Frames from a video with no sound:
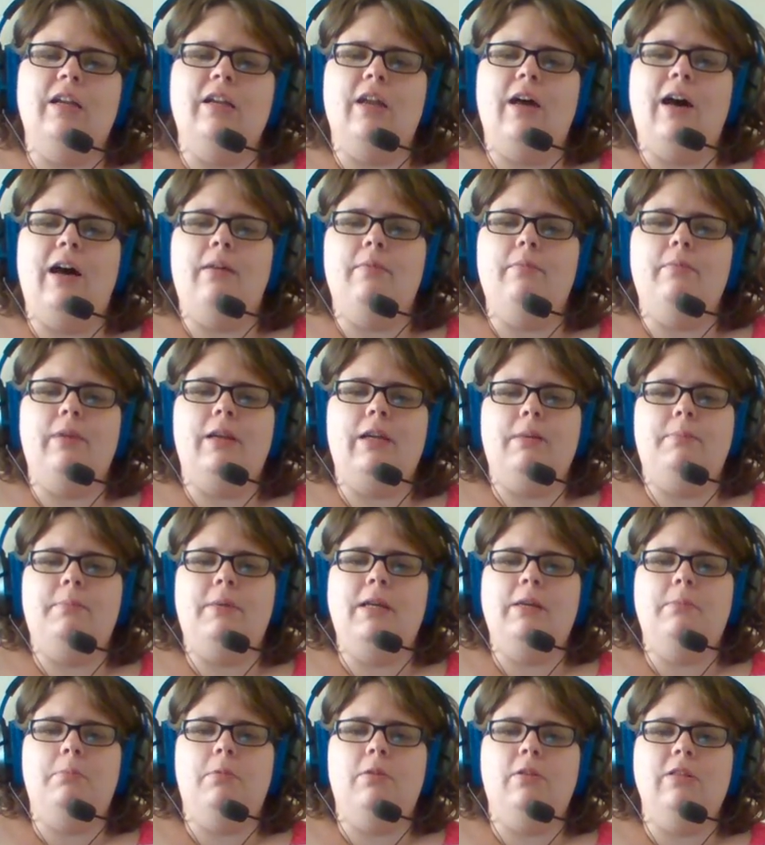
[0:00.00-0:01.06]
Not many
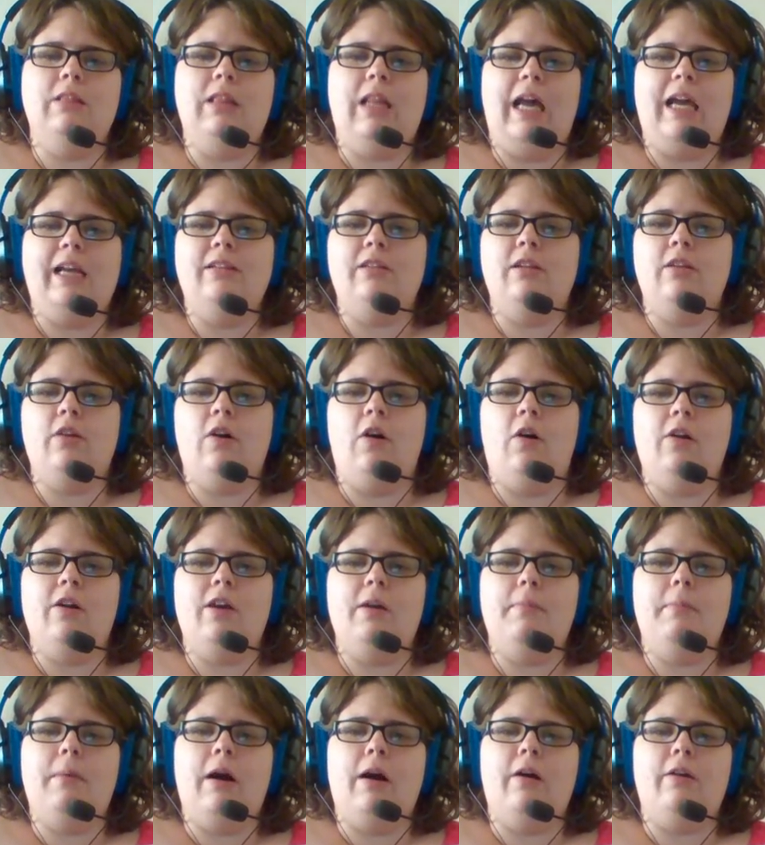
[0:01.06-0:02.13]
people like to talk
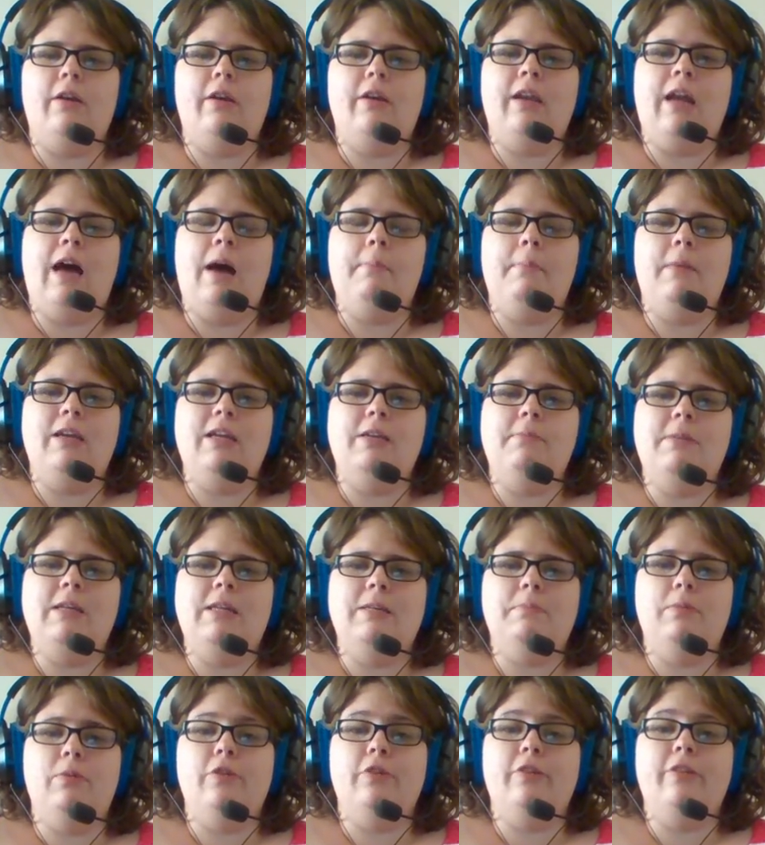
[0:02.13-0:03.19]
about it. Not many
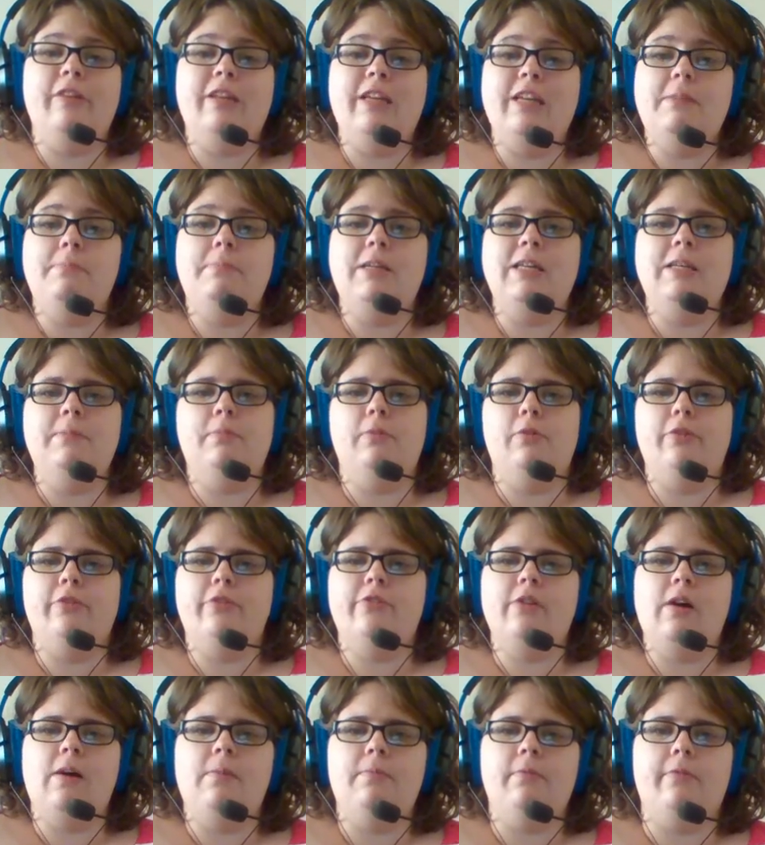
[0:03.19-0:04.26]
people see people
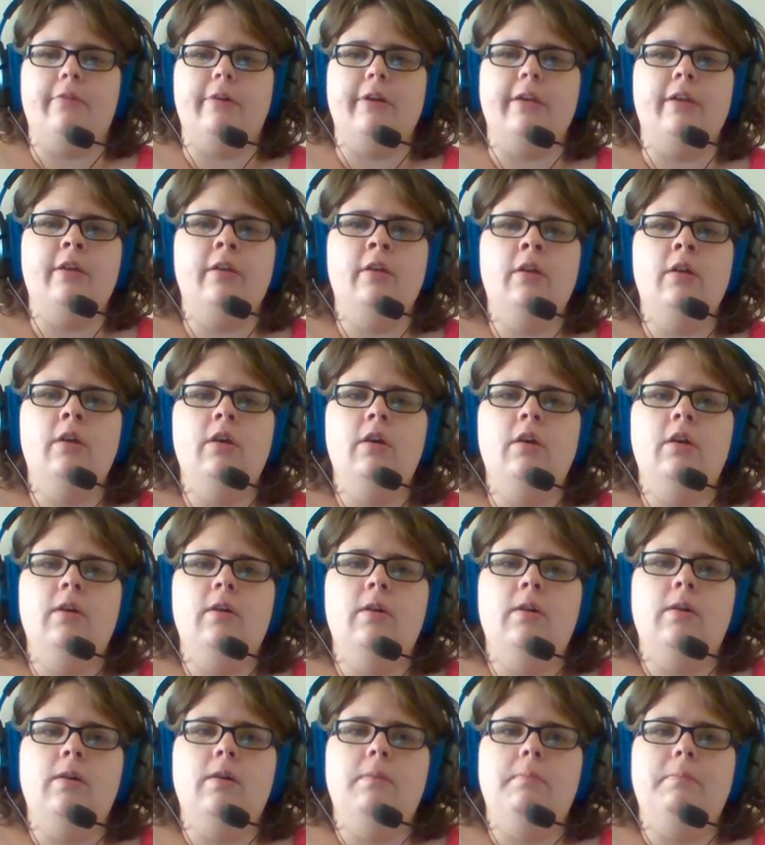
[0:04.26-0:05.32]
suffer it
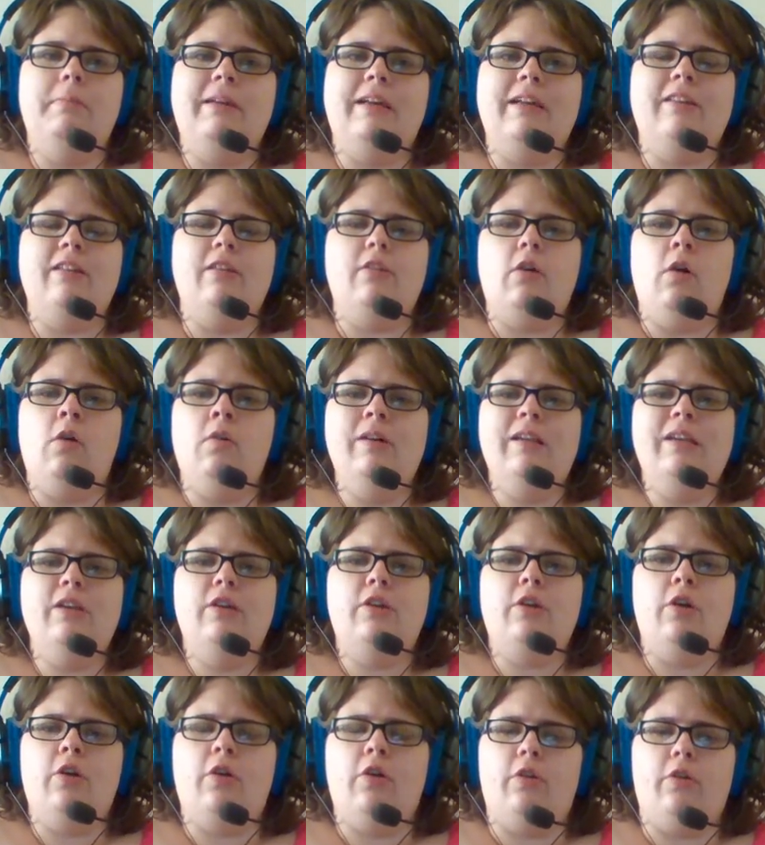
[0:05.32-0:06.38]
because it's all
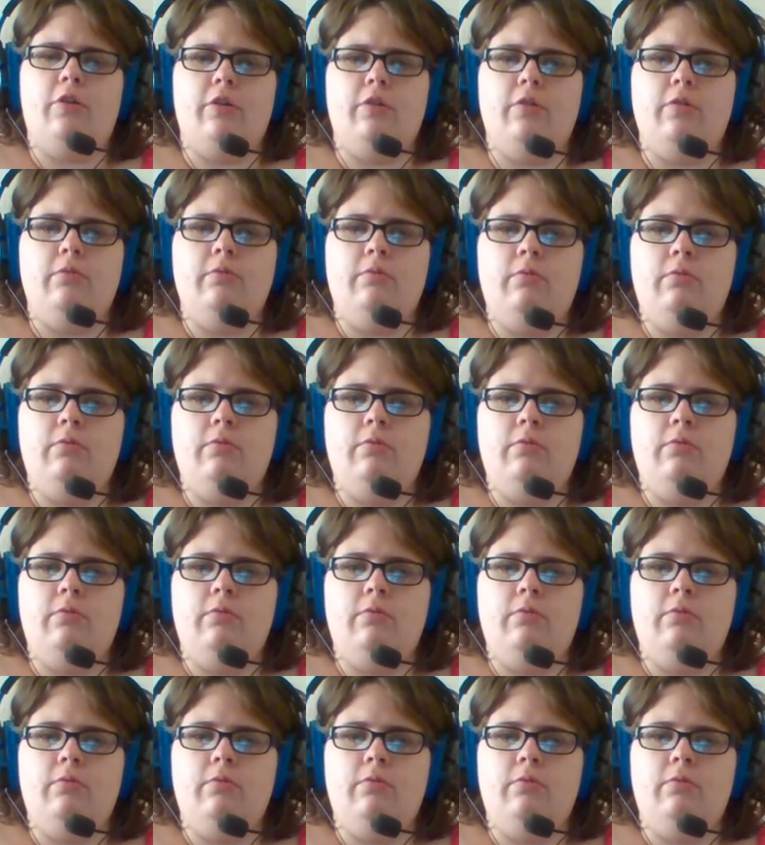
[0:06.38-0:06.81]
internal.